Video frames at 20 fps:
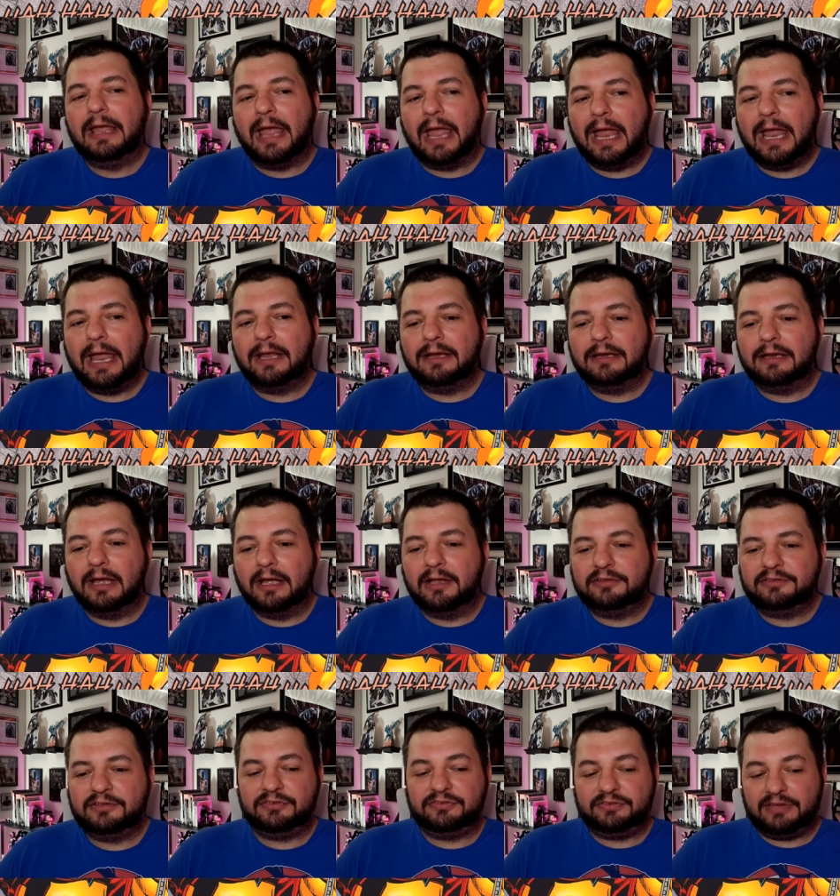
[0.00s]
and uh,
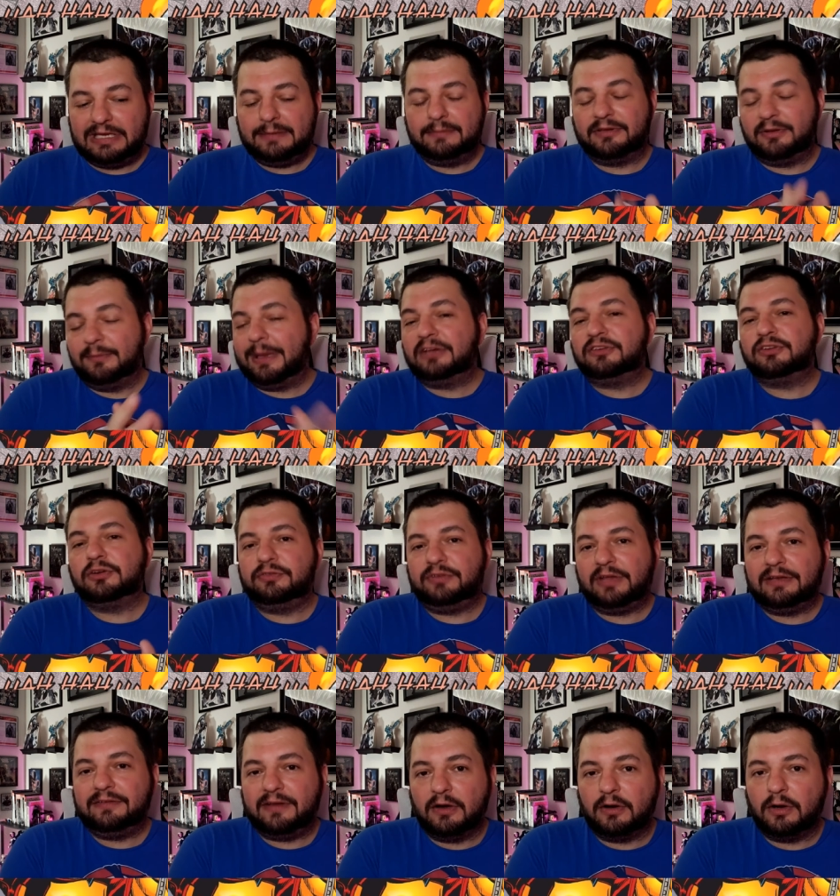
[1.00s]
to see to make sure
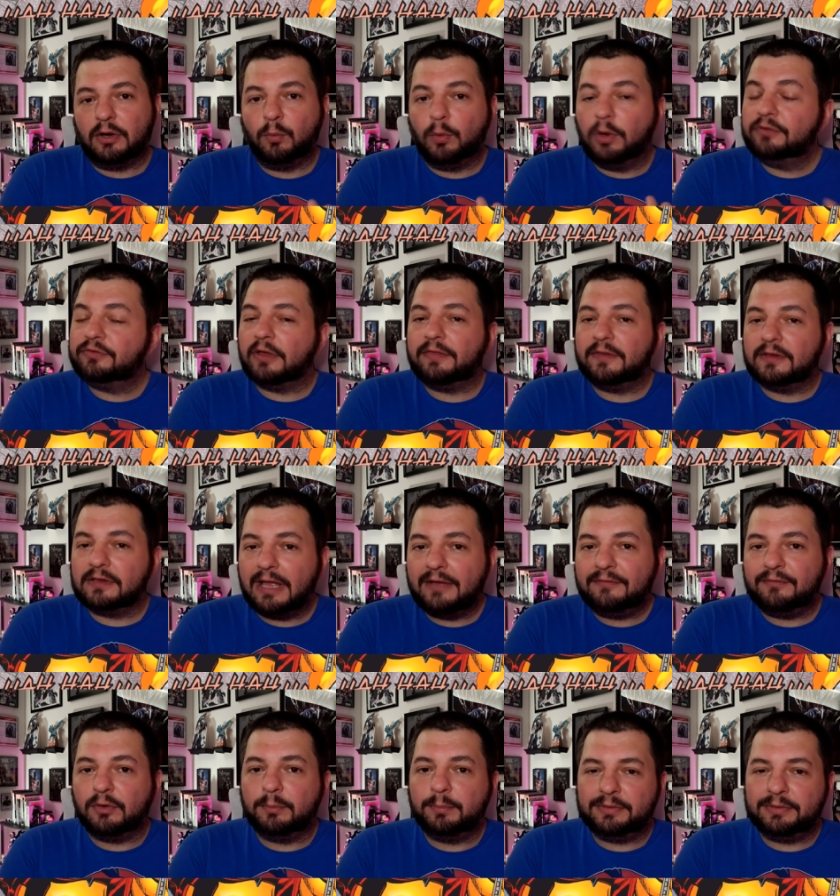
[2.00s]
Santero was on the level.